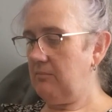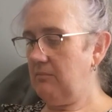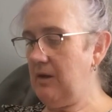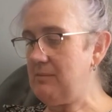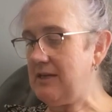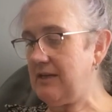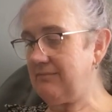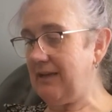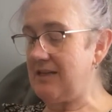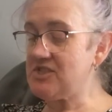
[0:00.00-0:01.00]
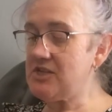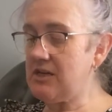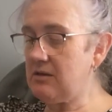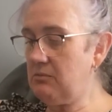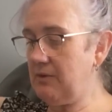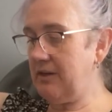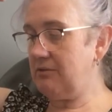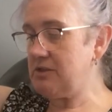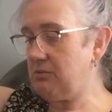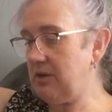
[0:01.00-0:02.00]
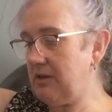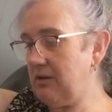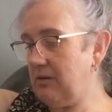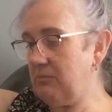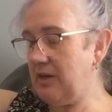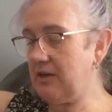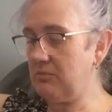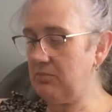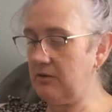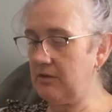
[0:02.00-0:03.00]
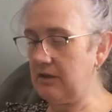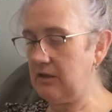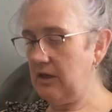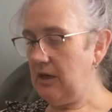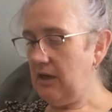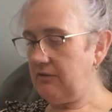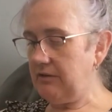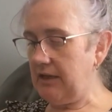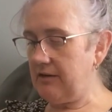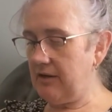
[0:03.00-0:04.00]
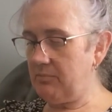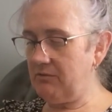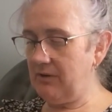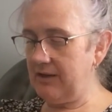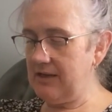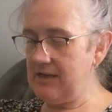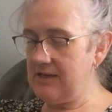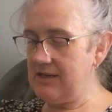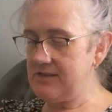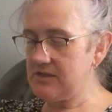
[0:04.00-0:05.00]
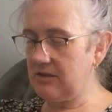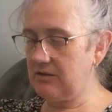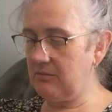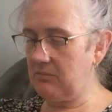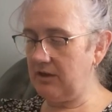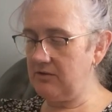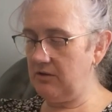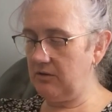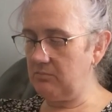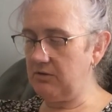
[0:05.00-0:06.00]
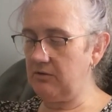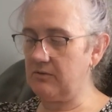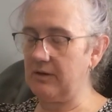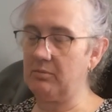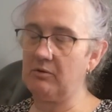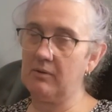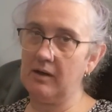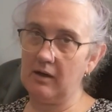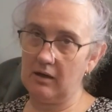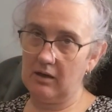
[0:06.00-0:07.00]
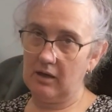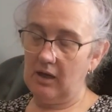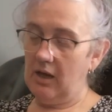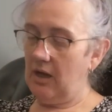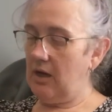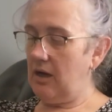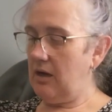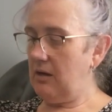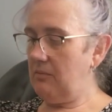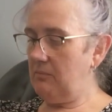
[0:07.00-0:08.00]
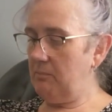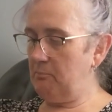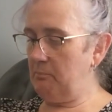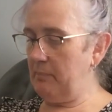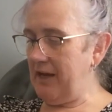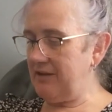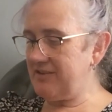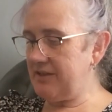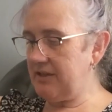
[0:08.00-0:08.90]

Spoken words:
maybe last year when I was working on my computer to get it up and running. Yes, I got my new computer up and running, but